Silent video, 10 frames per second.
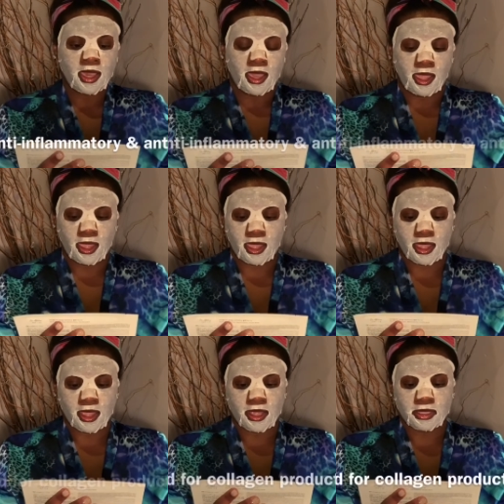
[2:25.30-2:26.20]

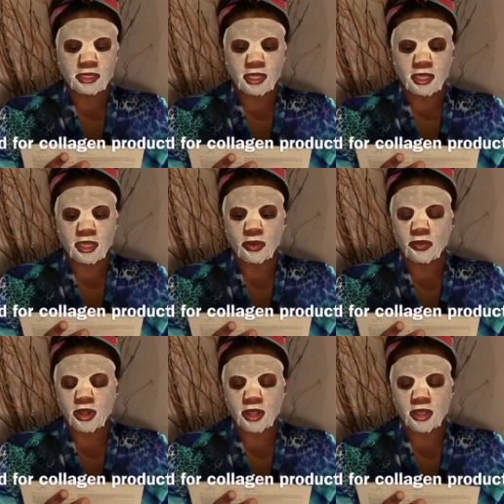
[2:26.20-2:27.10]
and it
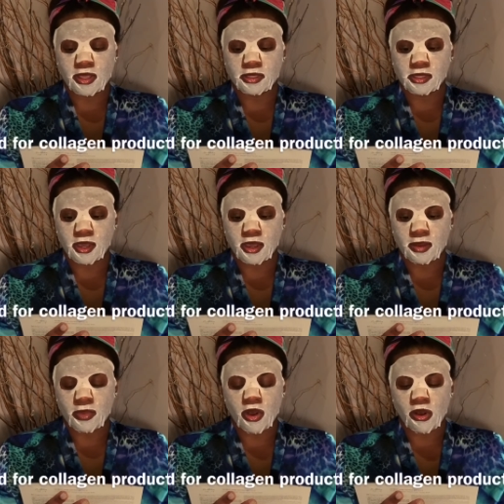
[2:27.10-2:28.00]
was
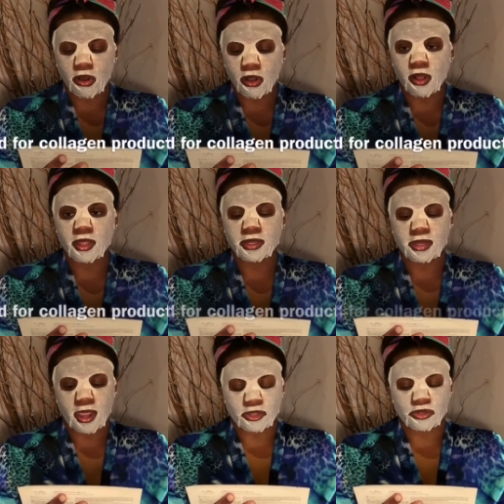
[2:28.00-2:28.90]
all
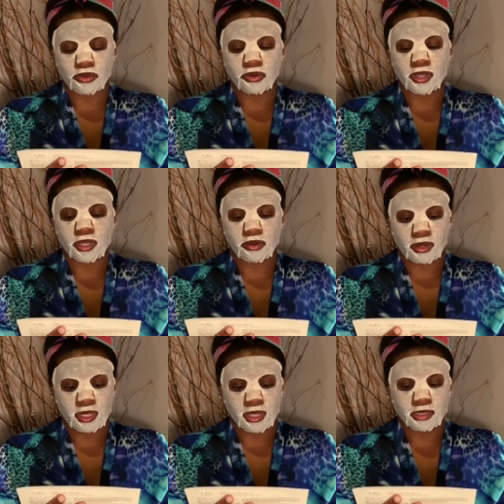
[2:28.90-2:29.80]
natural
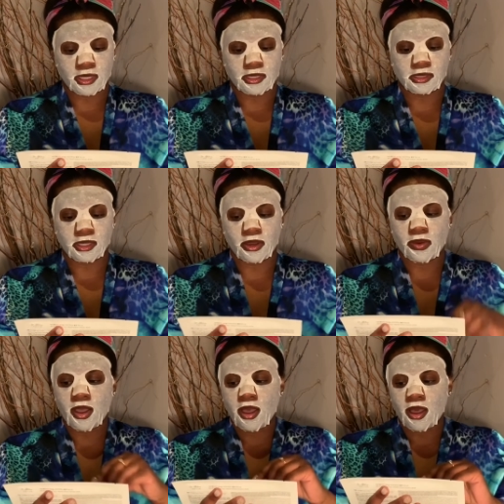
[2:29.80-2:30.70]
ingredients. And so
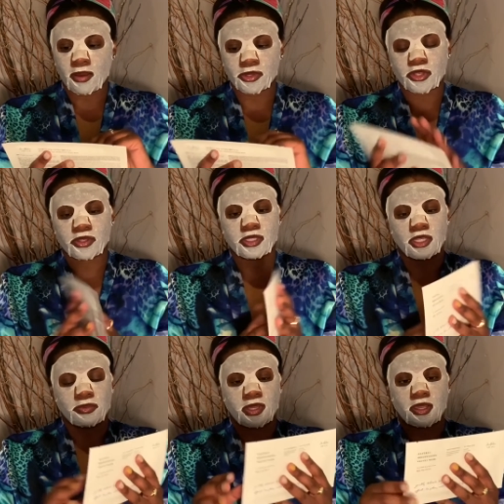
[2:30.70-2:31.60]
I'm gonna show this to
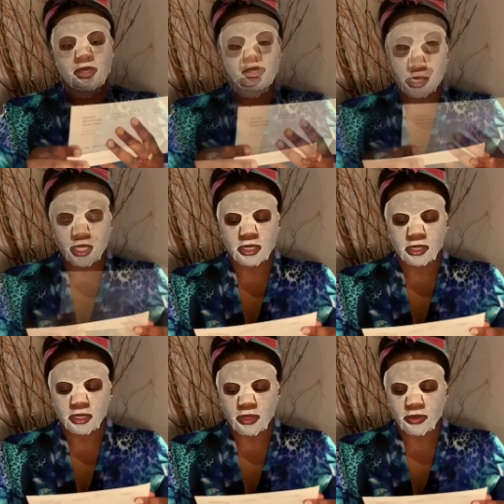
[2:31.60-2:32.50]
you because it's
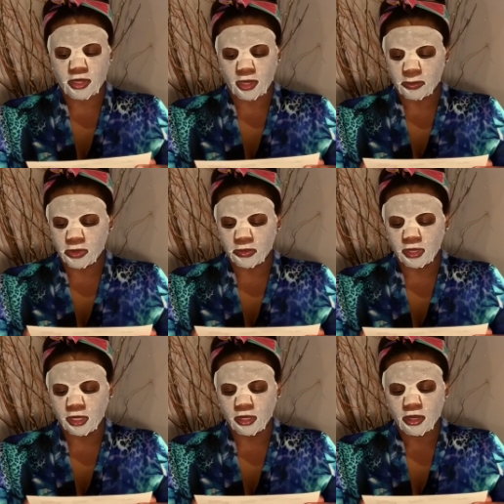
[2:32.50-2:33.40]
another
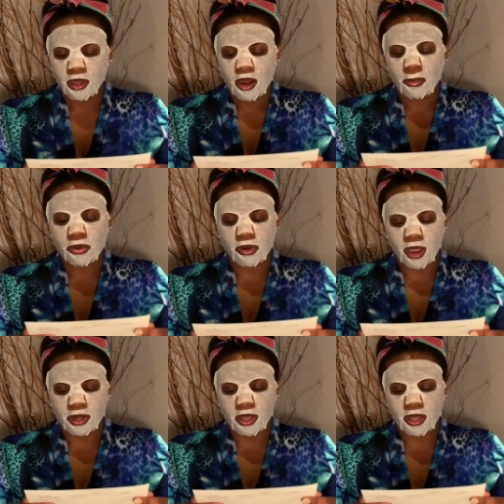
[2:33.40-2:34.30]
K-Beauty
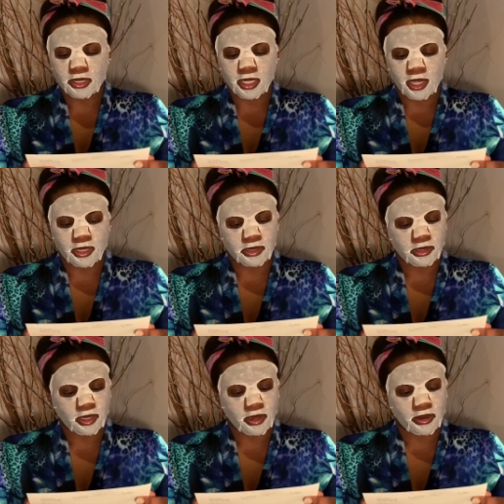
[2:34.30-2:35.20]
product. And
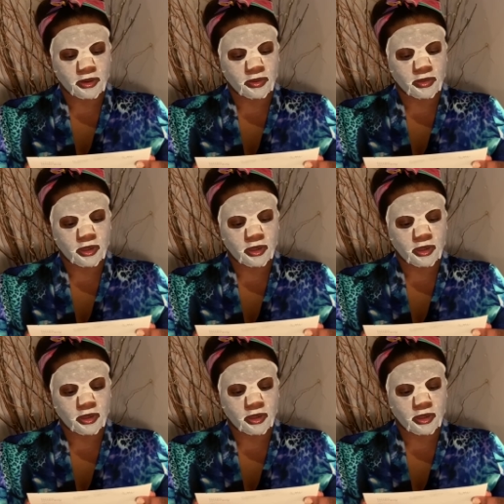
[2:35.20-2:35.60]
so,